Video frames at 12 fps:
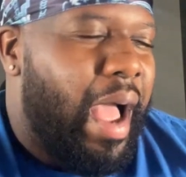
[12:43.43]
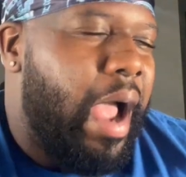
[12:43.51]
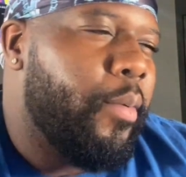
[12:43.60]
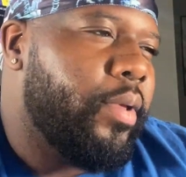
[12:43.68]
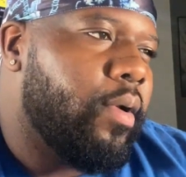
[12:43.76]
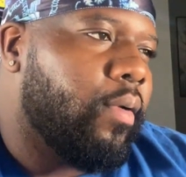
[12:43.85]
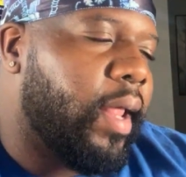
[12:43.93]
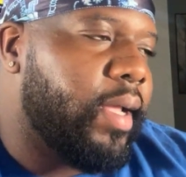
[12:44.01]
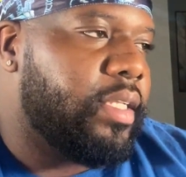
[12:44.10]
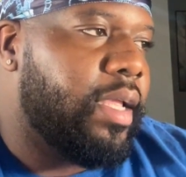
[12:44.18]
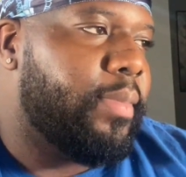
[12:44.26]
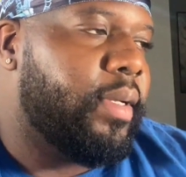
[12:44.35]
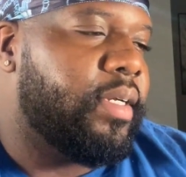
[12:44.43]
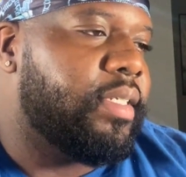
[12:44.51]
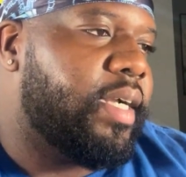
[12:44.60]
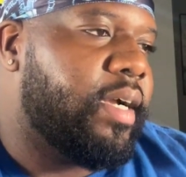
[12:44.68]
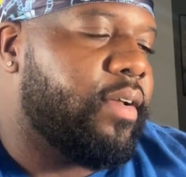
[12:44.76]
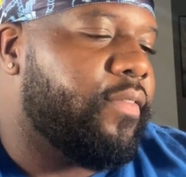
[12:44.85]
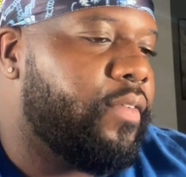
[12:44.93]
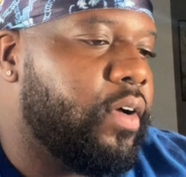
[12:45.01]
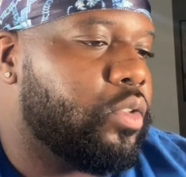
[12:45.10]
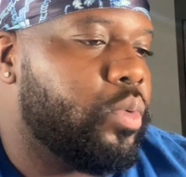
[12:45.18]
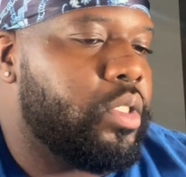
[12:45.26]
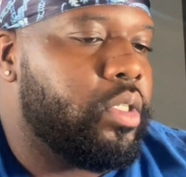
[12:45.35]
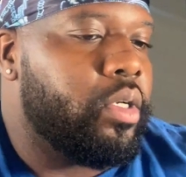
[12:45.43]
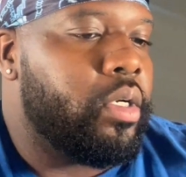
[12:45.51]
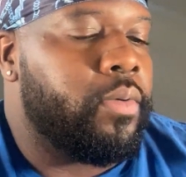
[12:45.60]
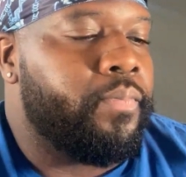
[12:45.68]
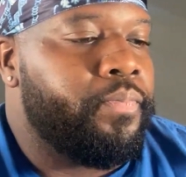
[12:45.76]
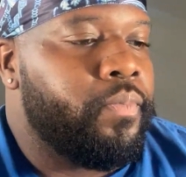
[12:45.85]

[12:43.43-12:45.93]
I really don't like that because it kind of fucks with your.